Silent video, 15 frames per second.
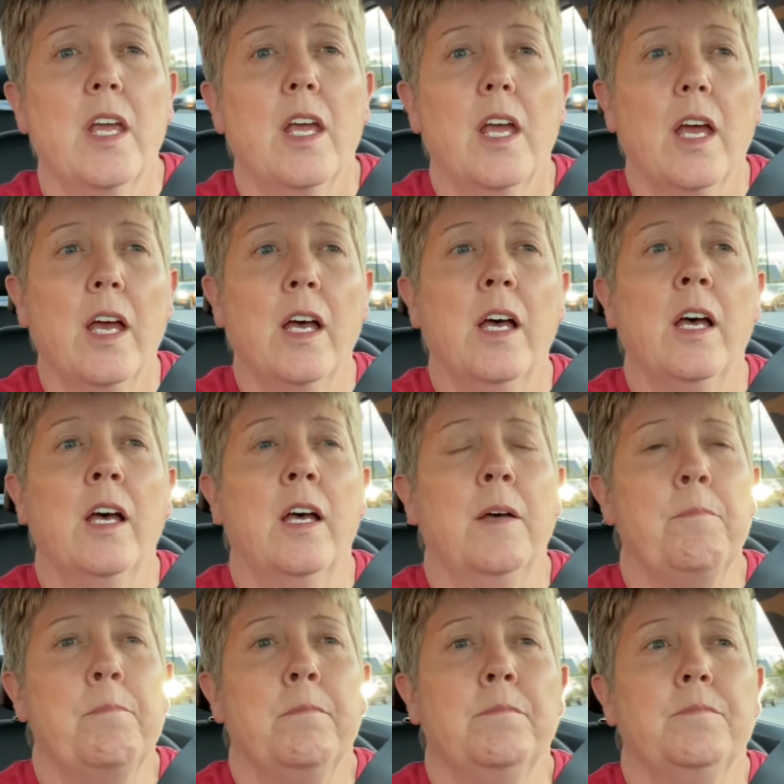I
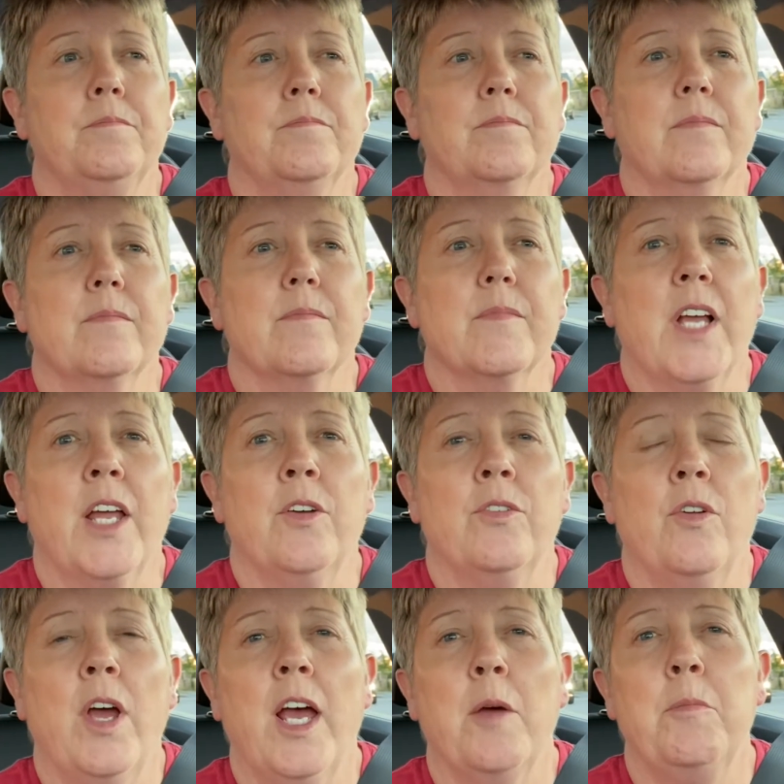don't
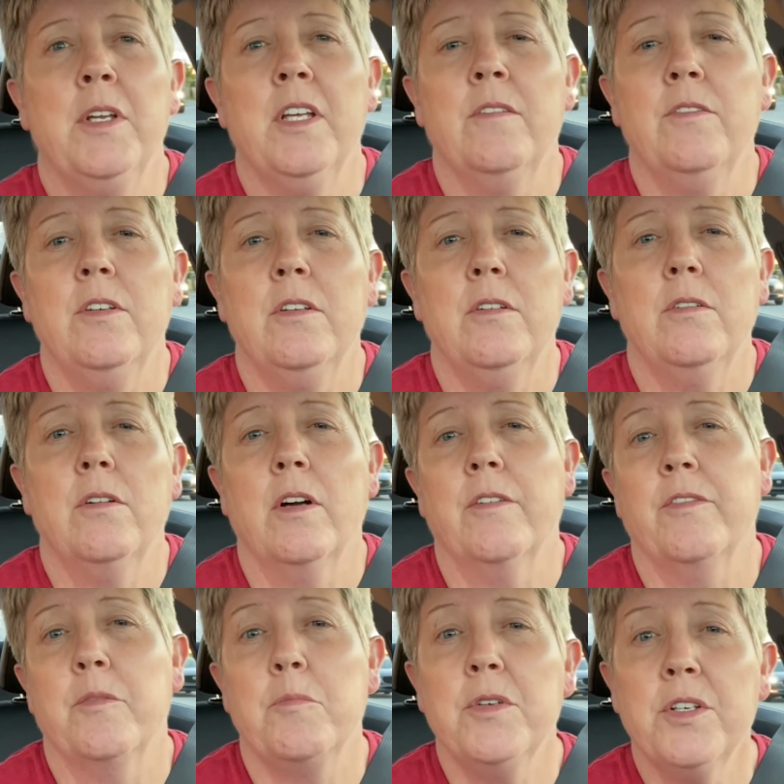know how many of you are
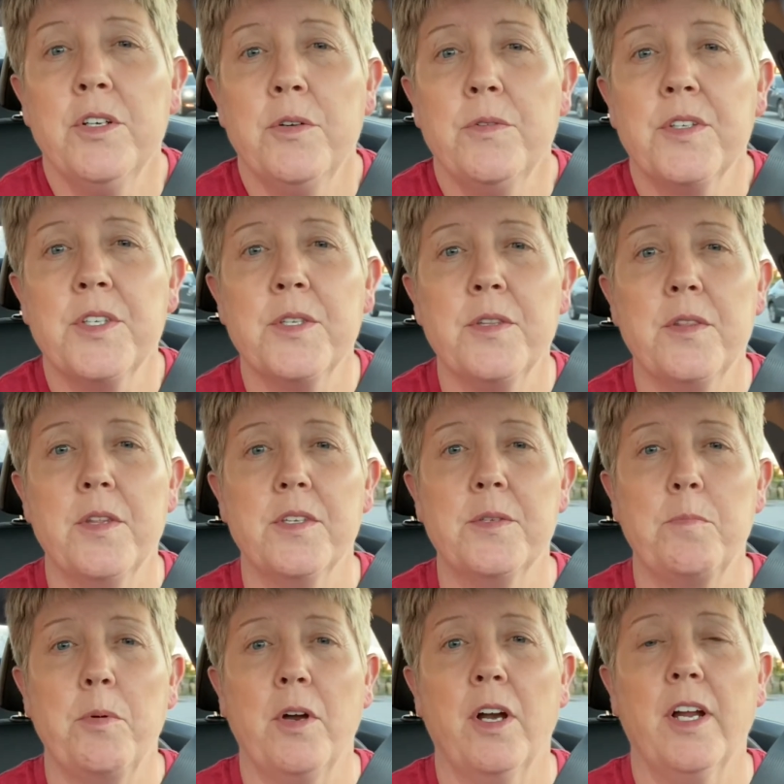familiar with the
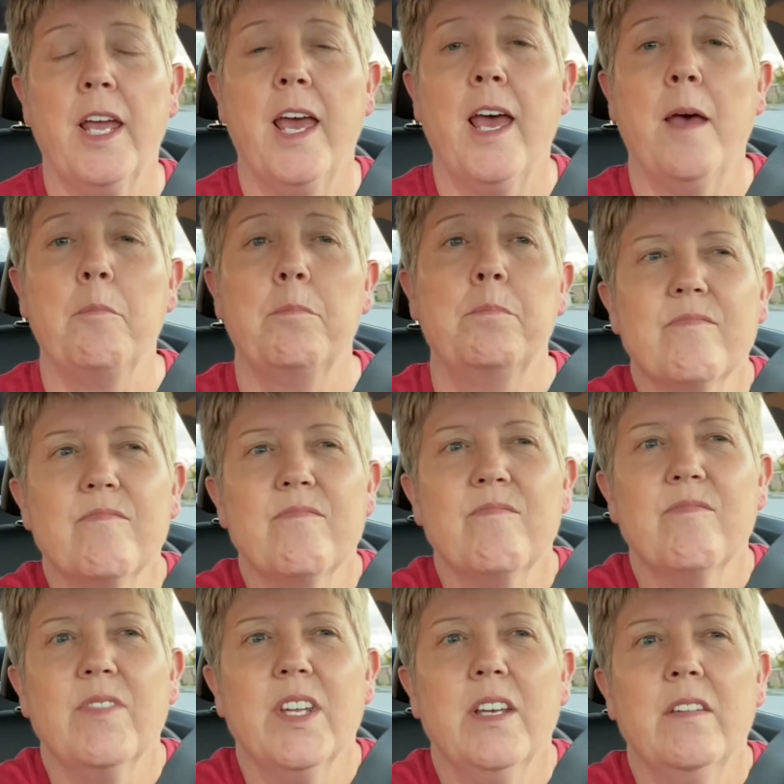Spark app.
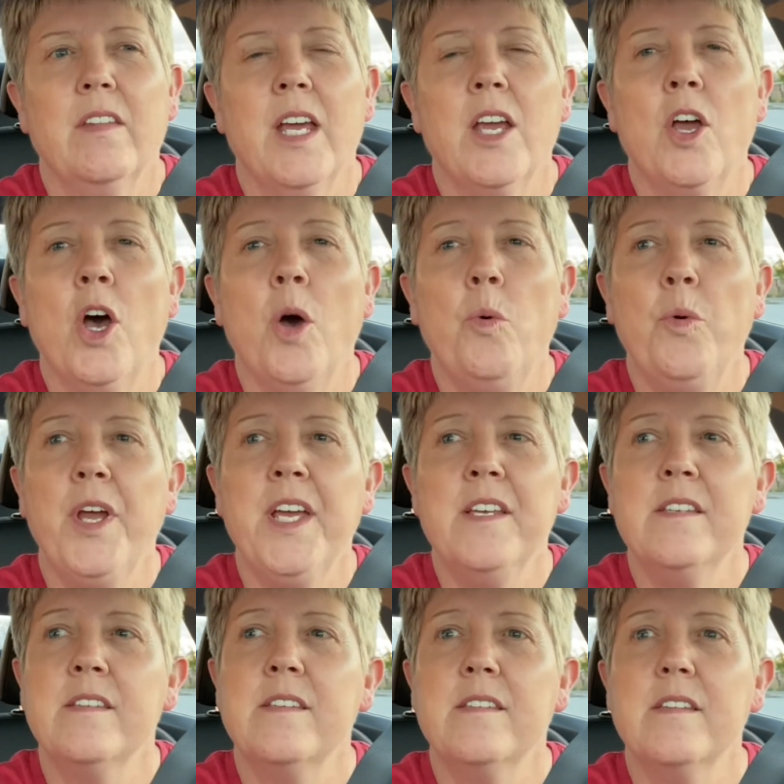They
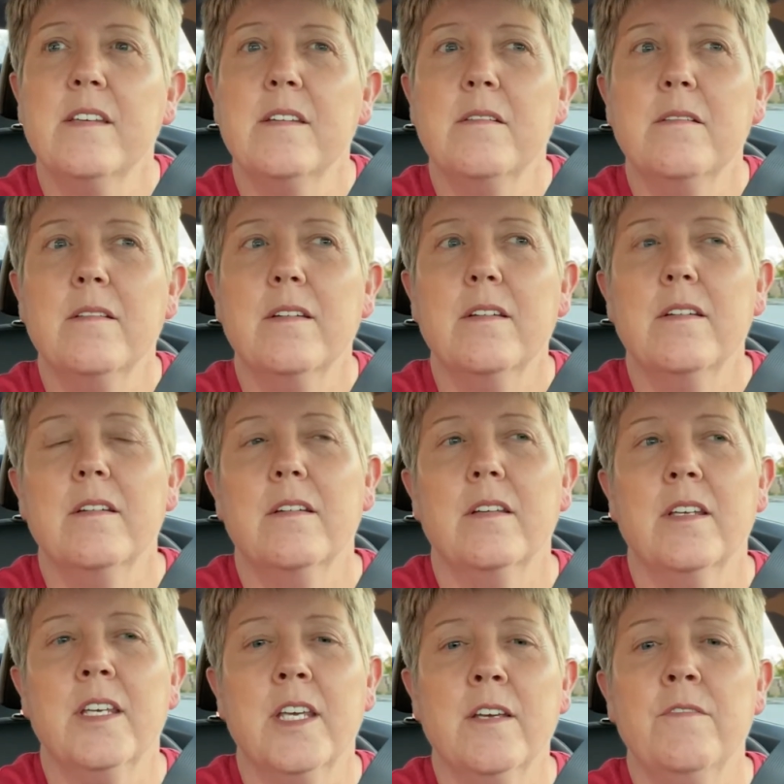always
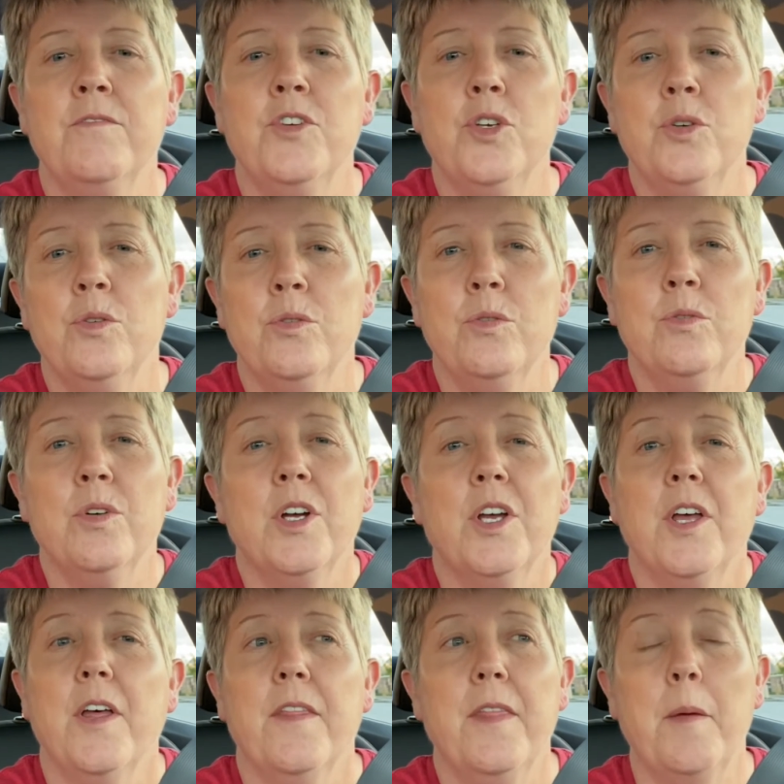give you
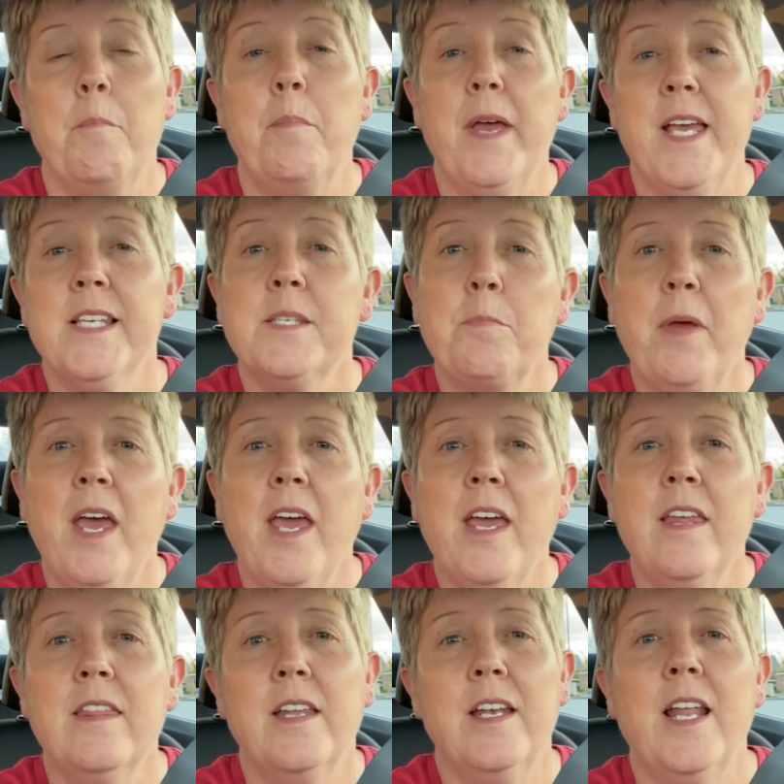the base pay
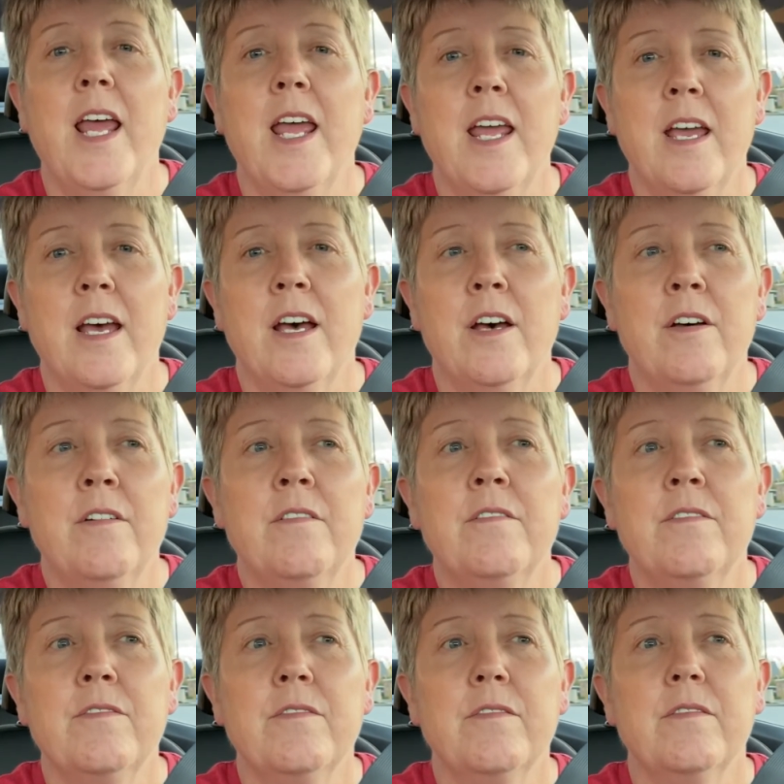the day of
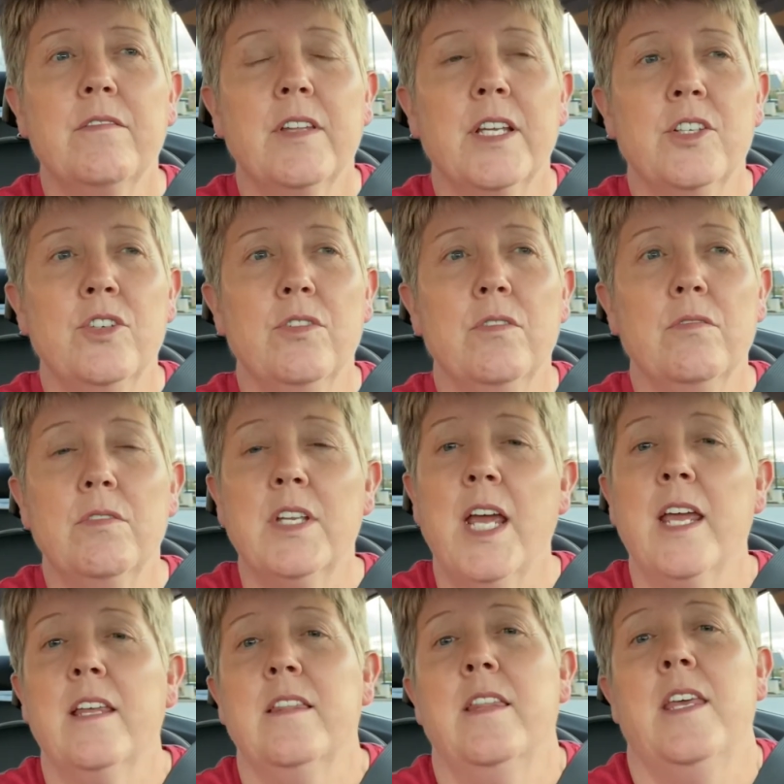that you
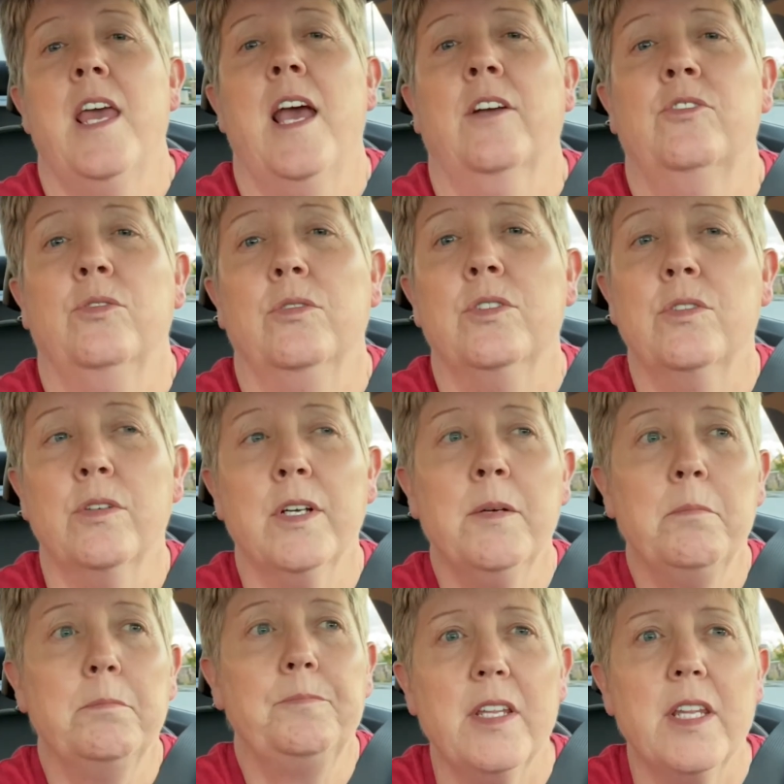take the actual trip,
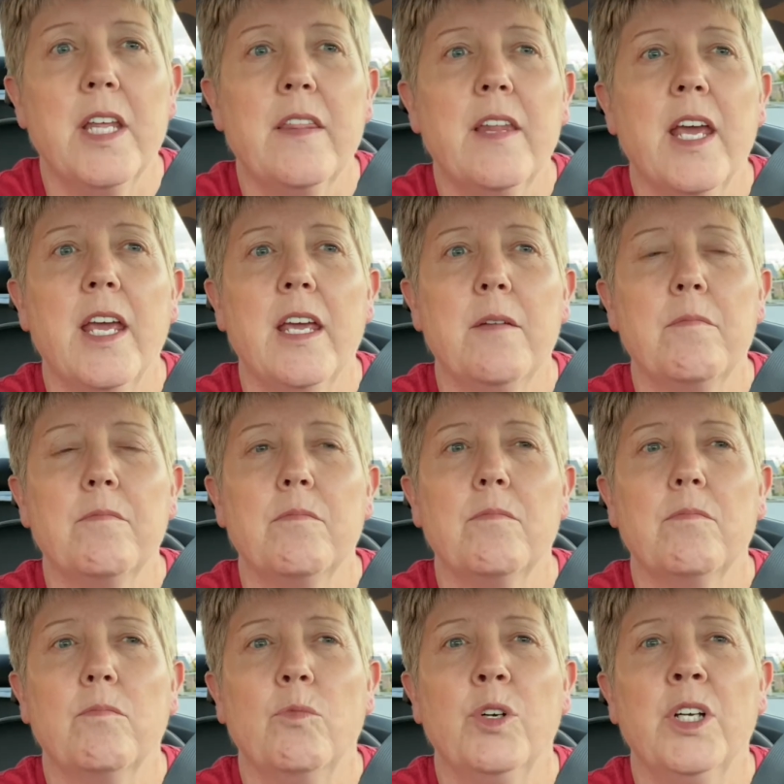and then they
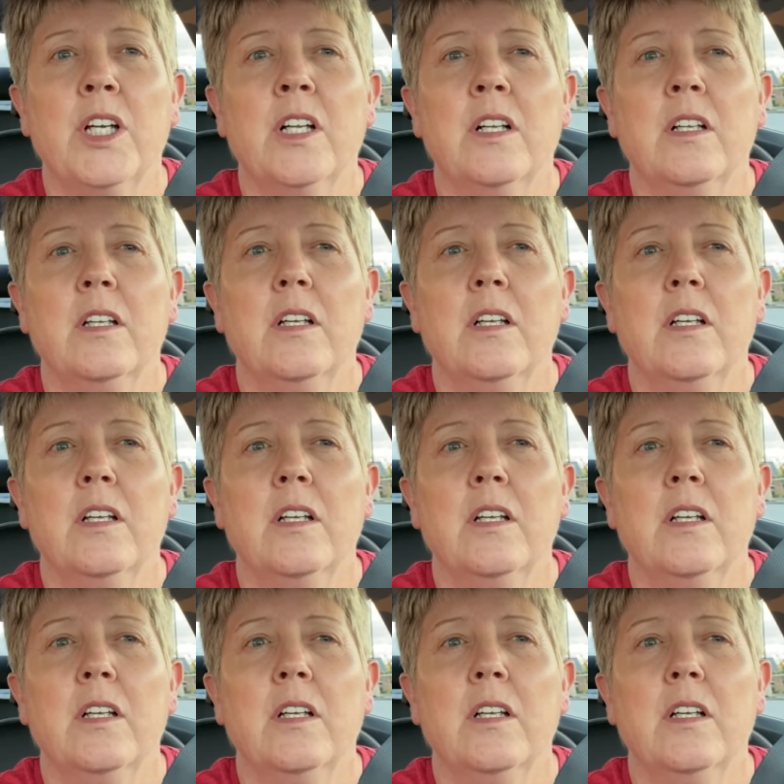will